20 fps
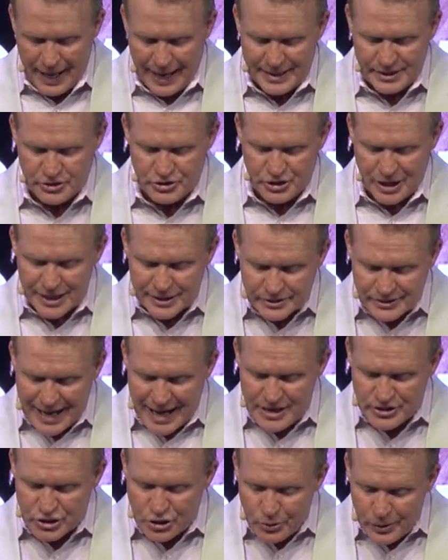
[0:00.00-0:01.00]
and just
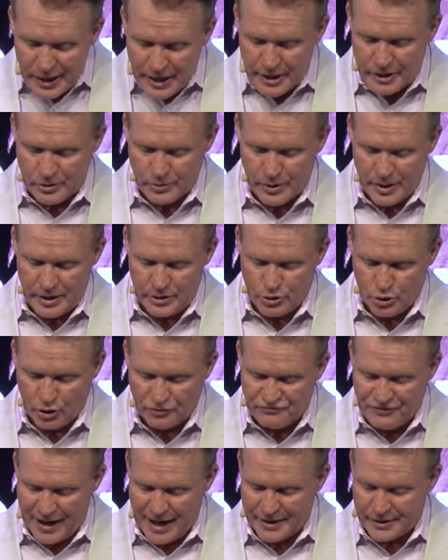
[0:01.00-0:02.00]
as you enter it,
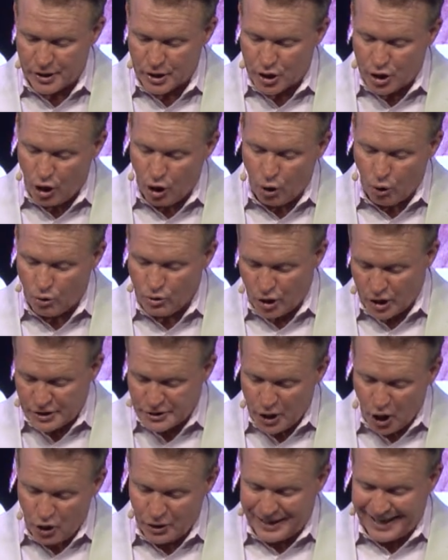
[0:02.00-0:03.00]
you'll find a colt or
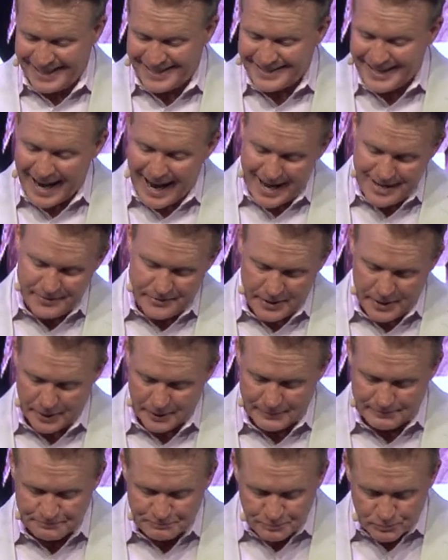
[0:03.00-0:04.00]
donkey tied
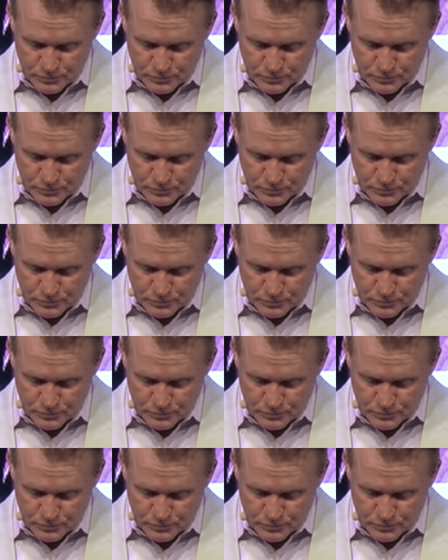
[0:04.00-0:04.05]
there,